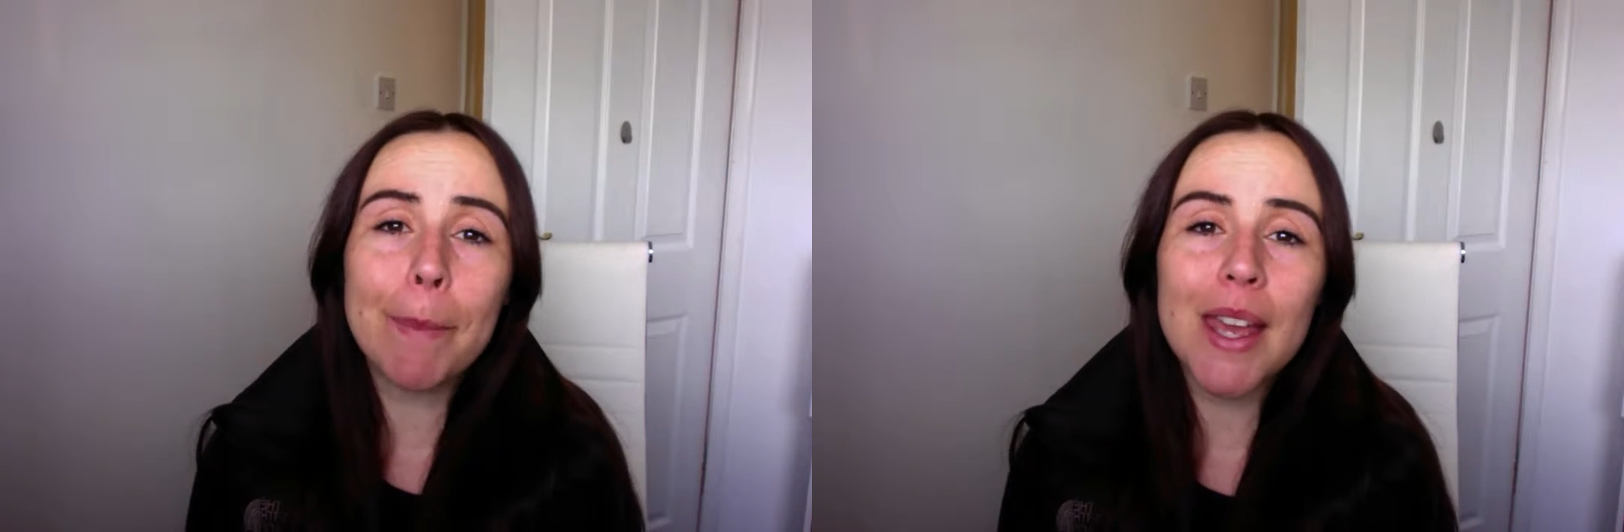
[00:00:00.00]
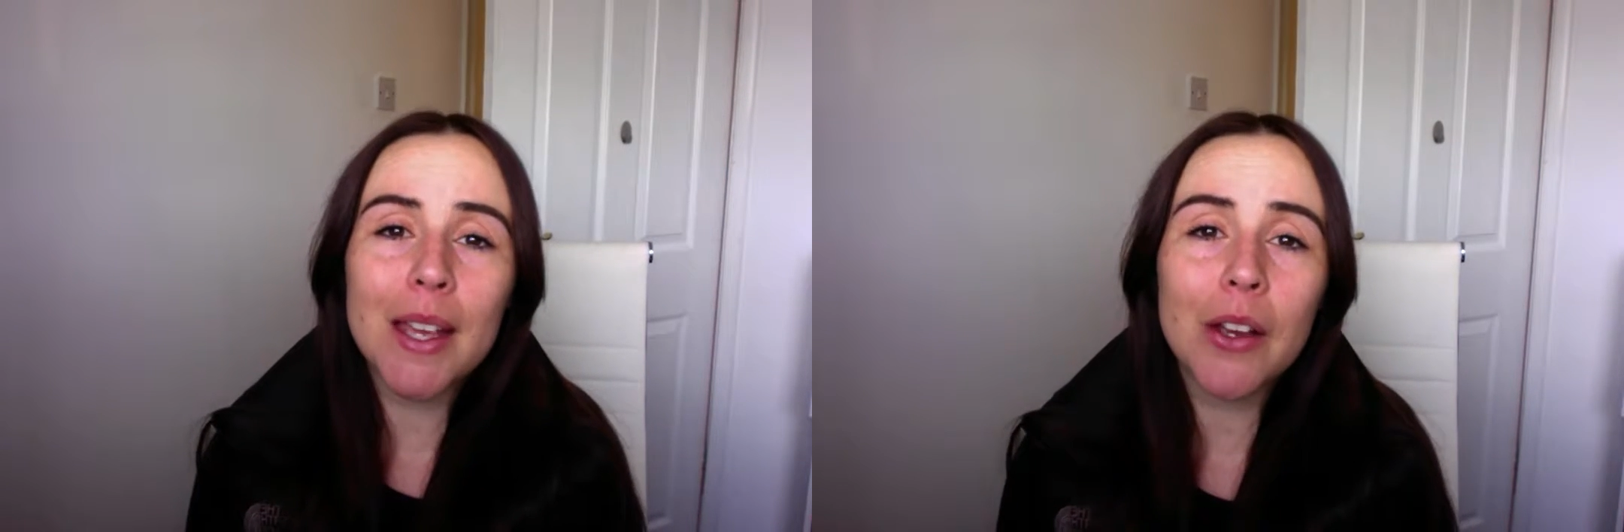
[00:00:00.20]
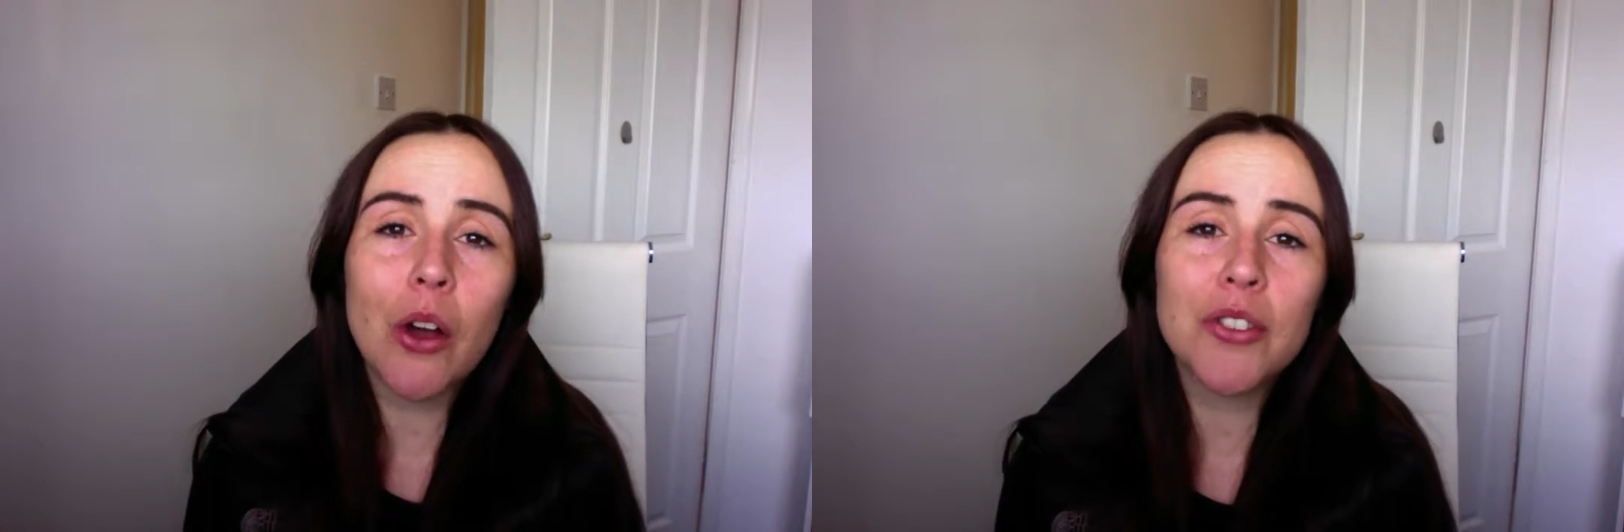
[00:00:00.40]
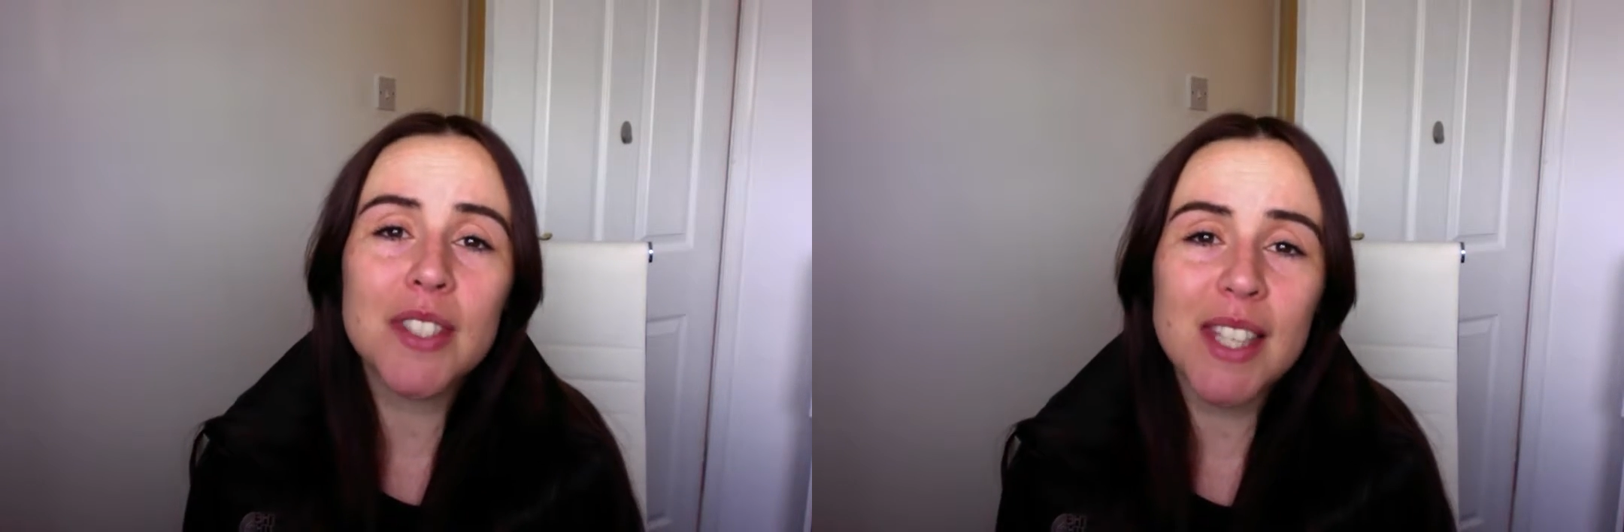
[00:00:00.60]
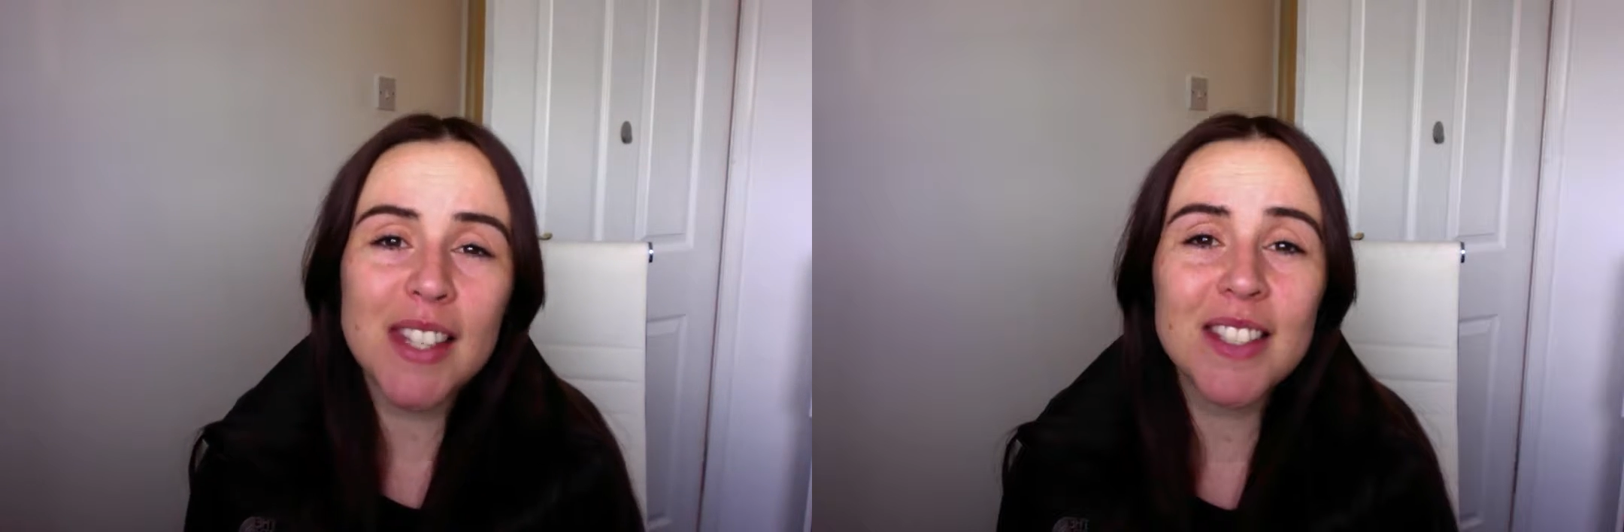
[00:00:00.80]
being
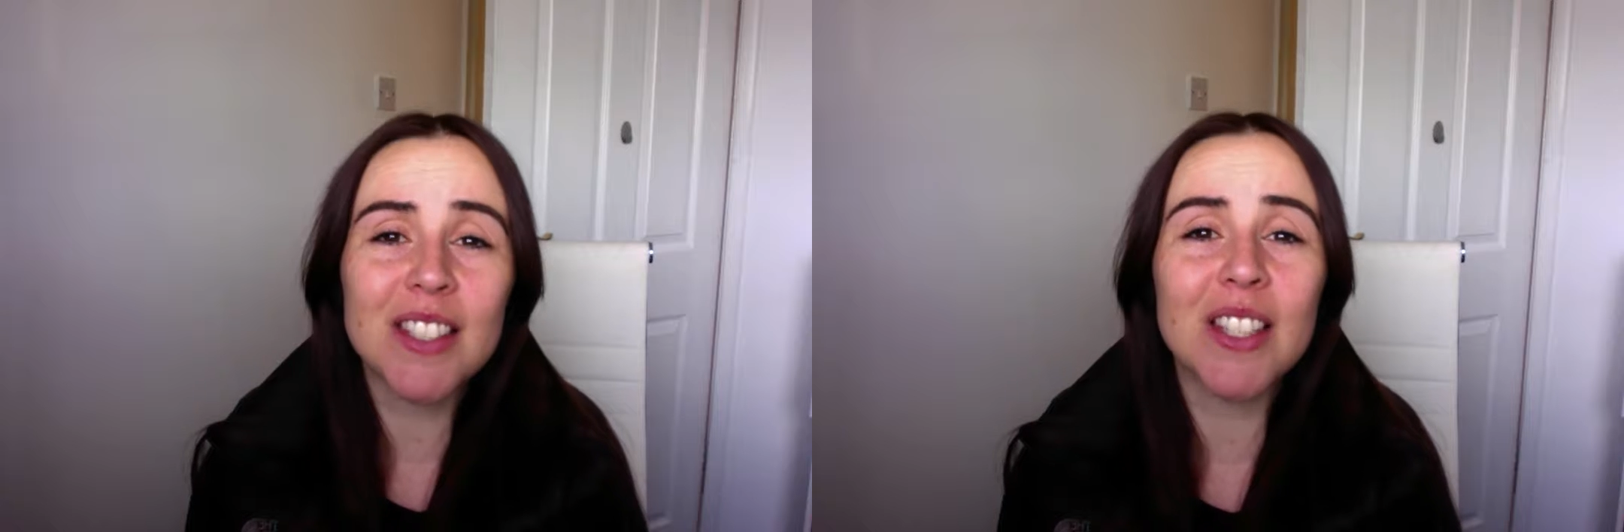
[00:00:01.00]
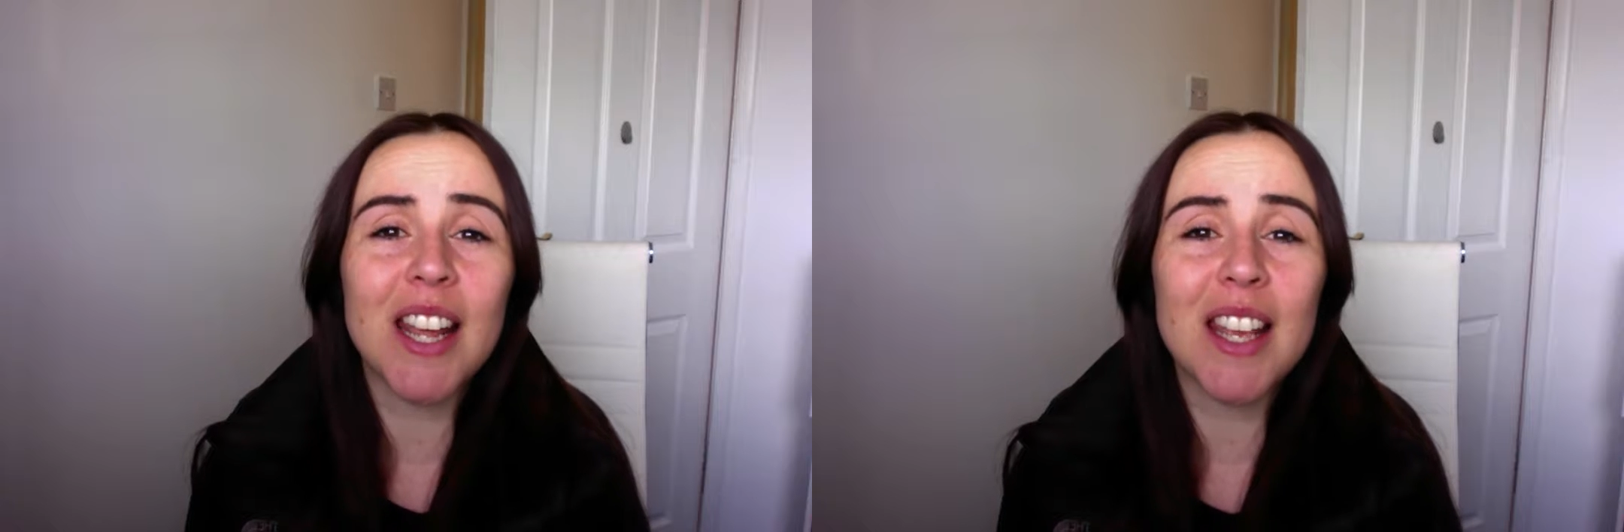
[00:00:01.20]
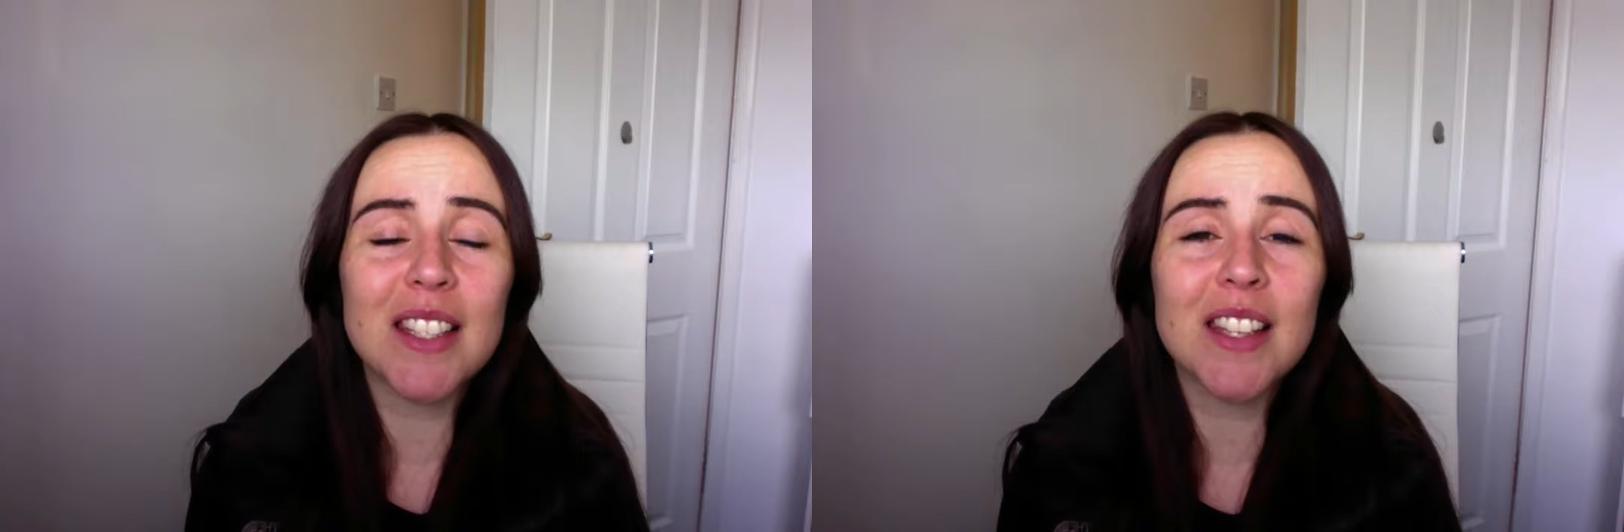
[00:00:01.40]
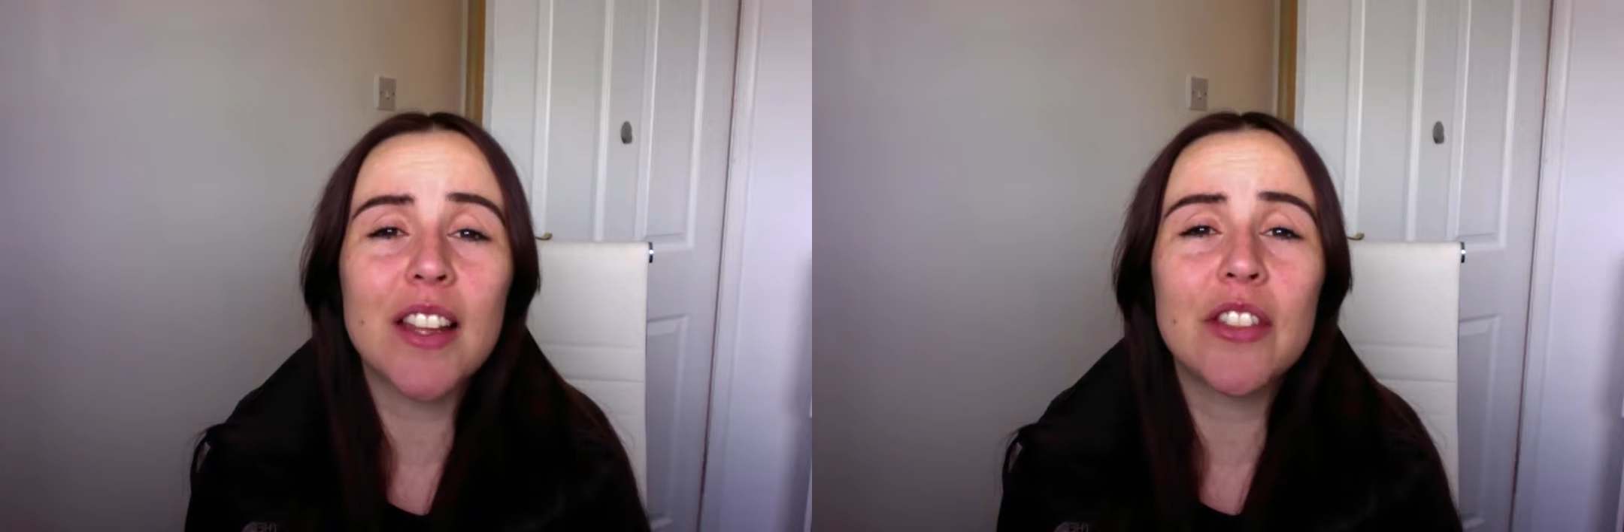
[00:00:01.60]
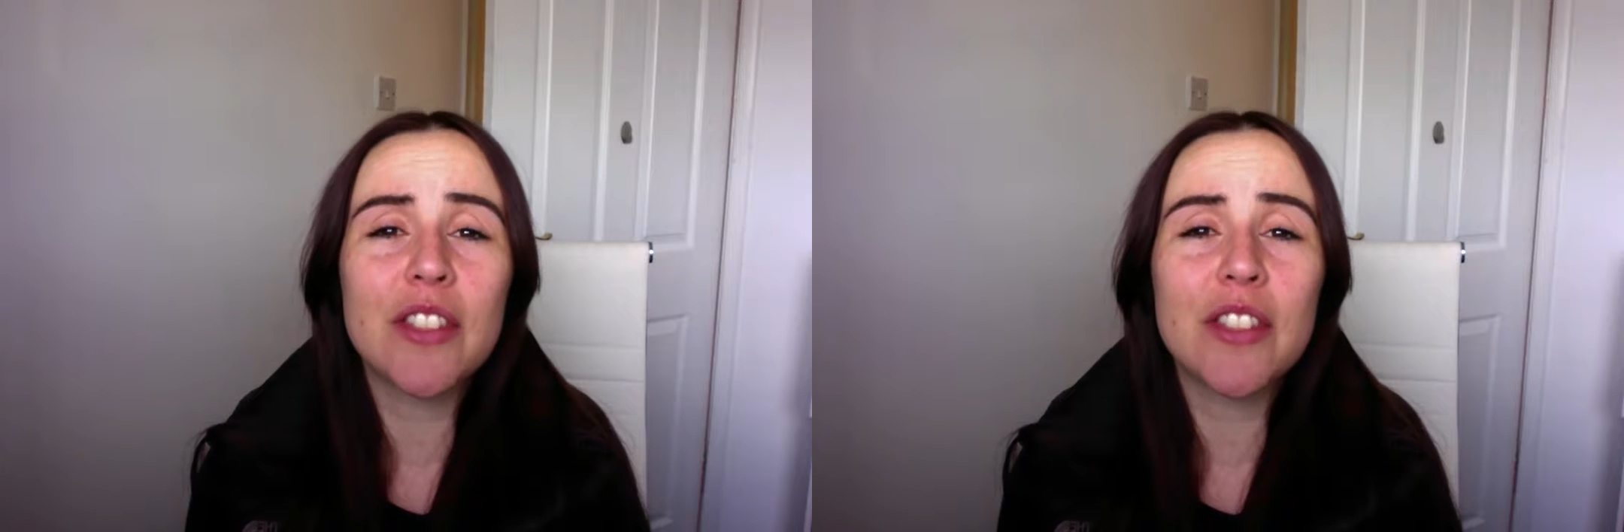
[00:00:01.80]
consistent is